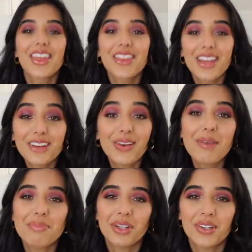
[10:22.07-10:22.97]
They're
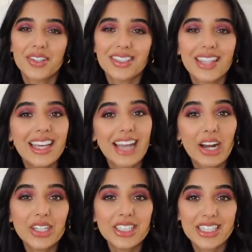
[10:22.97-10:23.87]
great because they
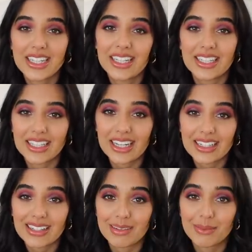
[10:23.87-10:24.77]
guarantee an
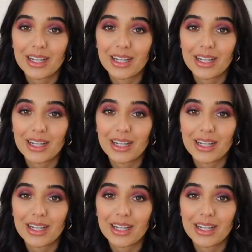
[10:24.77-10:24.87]
income,